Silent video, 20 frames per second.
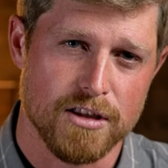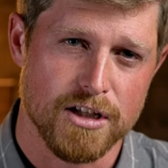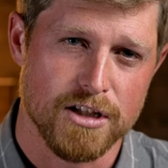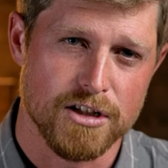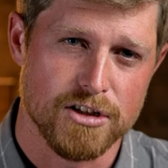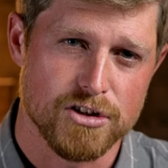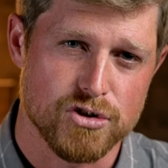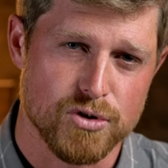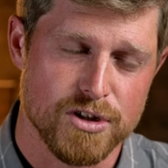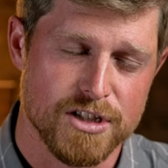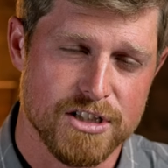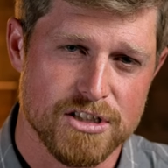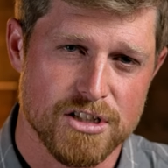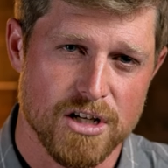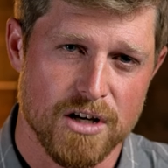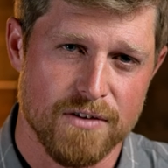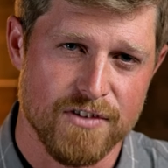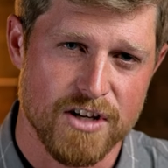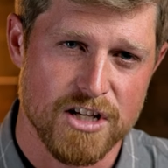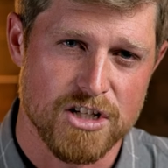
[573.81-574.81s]
the
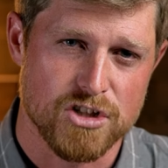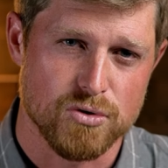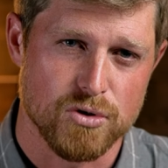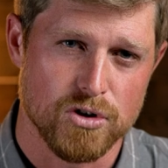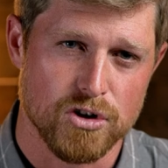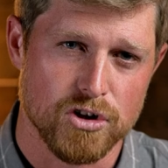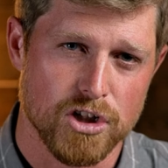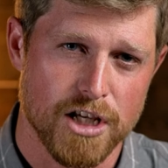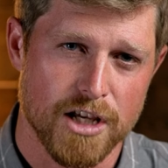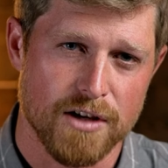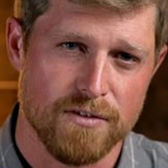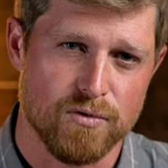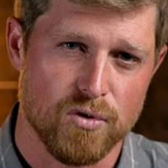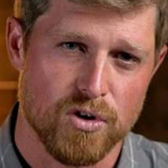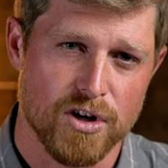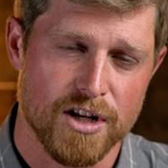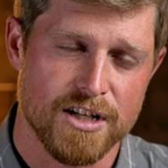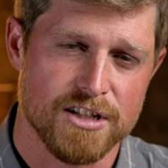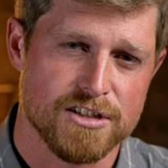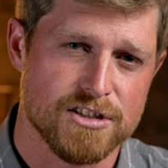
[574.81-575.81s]
streets of Israel looking
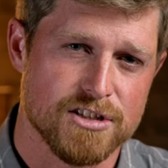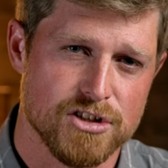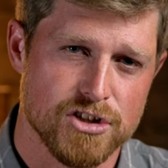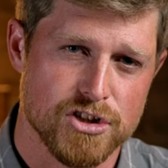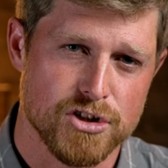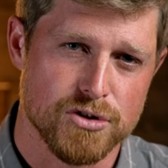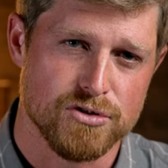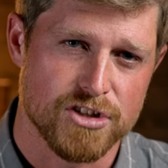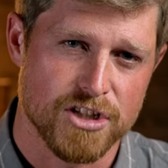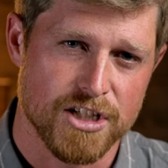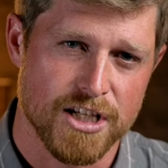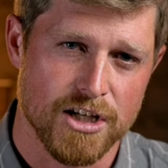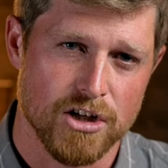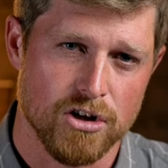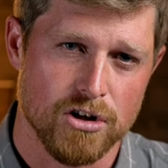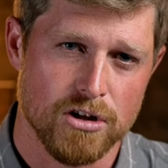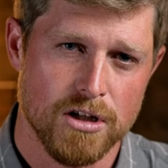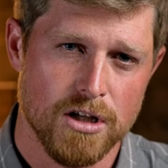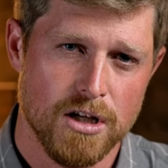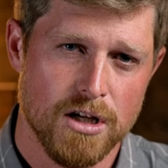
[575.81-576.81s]
for innocent Jews to
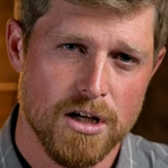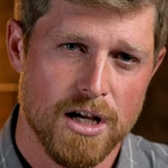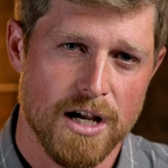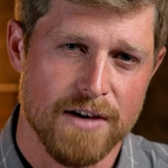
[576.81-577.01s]
kill.